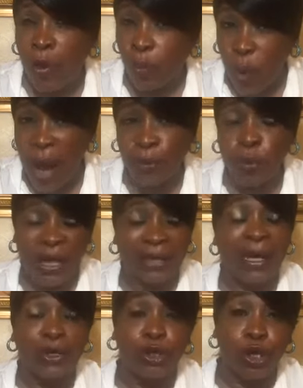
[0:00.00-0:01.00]
when we
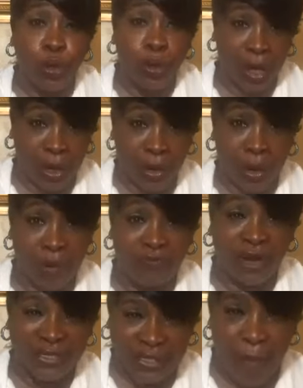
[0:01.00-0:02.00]
can do good
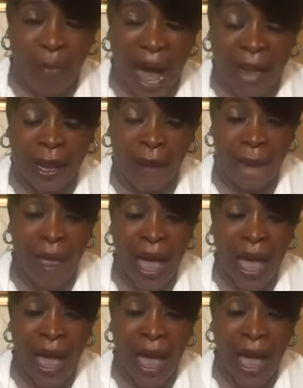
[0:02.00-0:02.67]
for somebody.